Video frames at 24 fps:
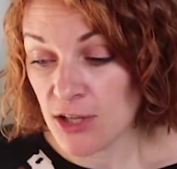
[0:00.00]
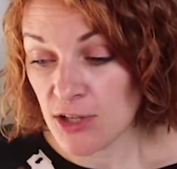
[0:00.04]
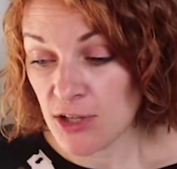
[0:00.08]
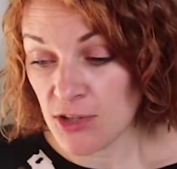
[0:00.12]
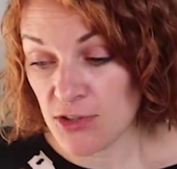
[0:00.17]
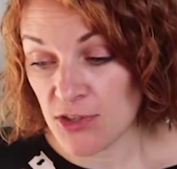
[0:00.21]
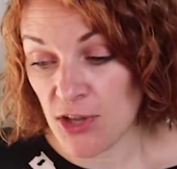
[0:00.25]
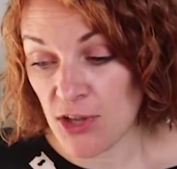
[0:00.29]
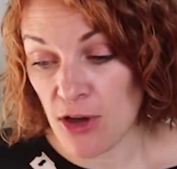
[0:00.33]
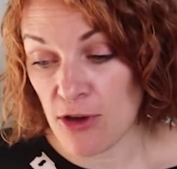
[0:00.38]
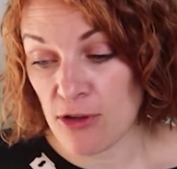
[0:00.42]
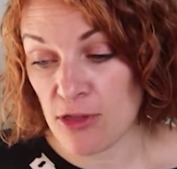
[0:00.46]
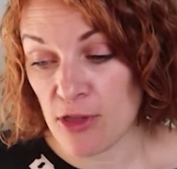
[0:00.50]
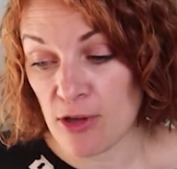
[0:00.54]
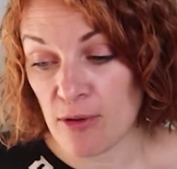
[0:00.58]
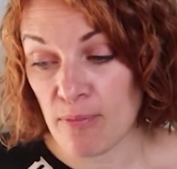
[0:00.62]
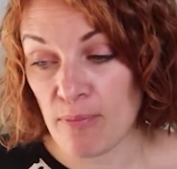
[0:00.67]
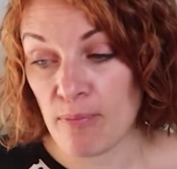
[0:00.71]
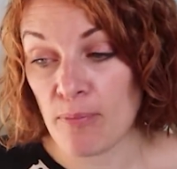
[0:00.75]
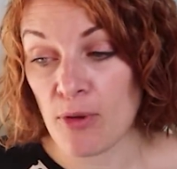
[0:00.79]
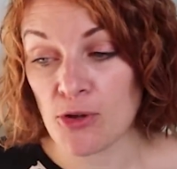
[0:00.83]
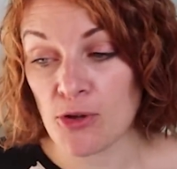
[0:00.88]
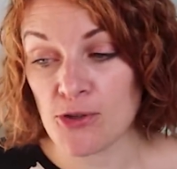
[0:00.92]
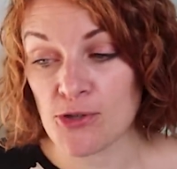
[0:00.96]
So the
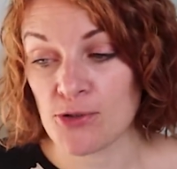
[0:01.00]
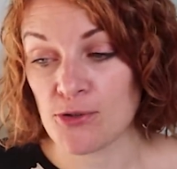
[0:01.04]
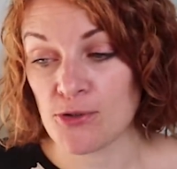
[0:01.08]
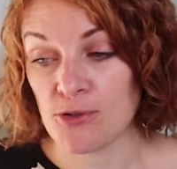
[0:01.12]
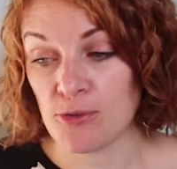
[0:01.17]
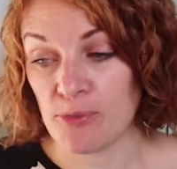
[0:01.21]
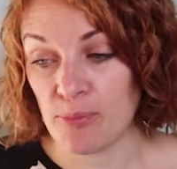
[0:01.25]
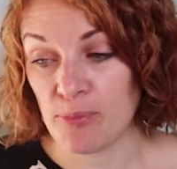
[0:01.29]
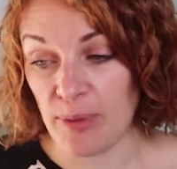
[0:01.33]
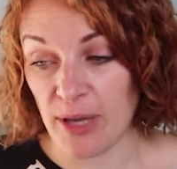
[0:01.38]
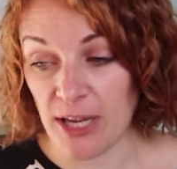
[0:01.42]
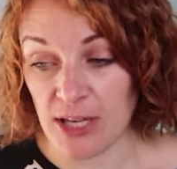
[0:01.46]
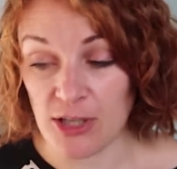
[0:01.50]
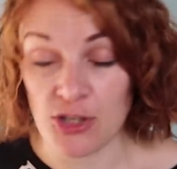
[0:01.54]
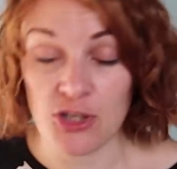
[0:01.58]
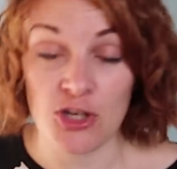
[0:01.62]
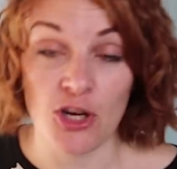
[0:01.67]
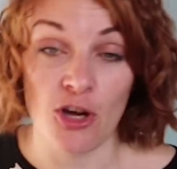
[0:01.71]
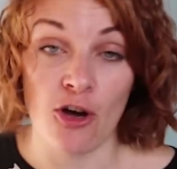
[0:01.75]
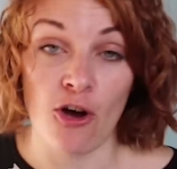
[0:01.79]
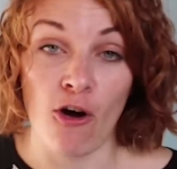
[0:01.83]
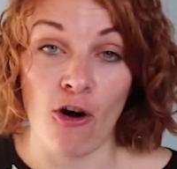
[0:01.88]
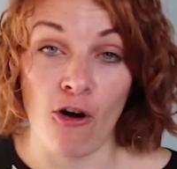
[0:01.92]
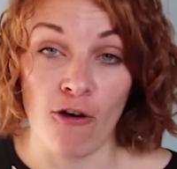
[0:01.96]
model
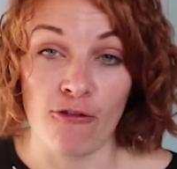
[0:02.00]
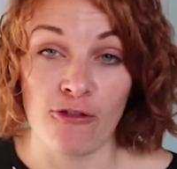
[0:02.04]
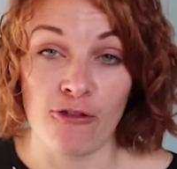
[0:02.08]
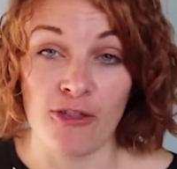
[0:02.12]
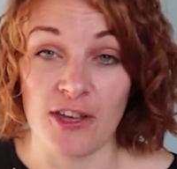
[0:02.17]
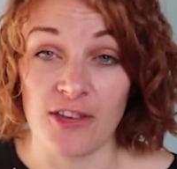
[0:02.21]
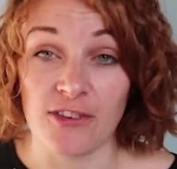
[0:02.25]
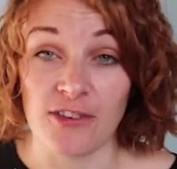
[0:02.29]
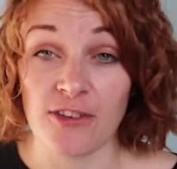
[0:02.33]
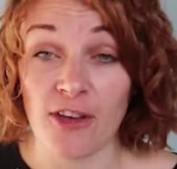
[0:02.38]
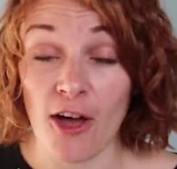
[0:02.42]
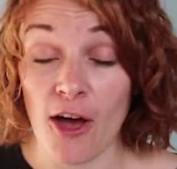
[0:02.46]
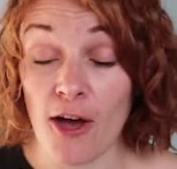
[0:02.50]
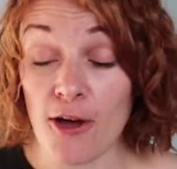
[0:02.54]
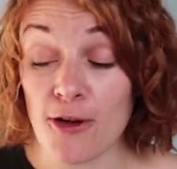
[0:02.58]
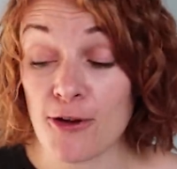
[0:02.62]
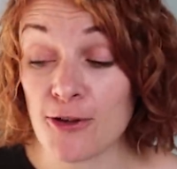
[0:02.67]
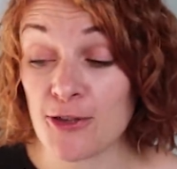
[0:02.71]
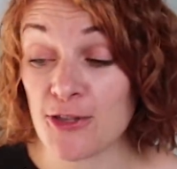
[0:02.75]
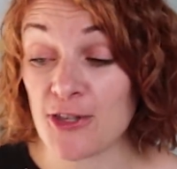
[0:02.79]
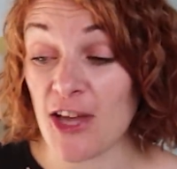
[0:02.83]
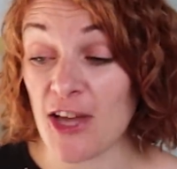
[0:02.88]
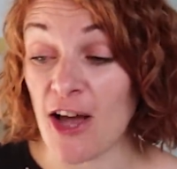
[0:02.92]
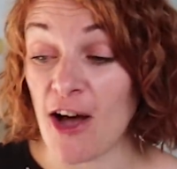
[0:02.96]
picture of this
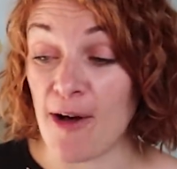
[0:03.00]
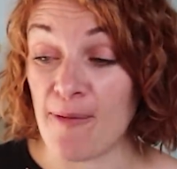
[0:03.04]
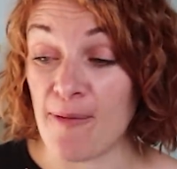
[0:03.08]
coat,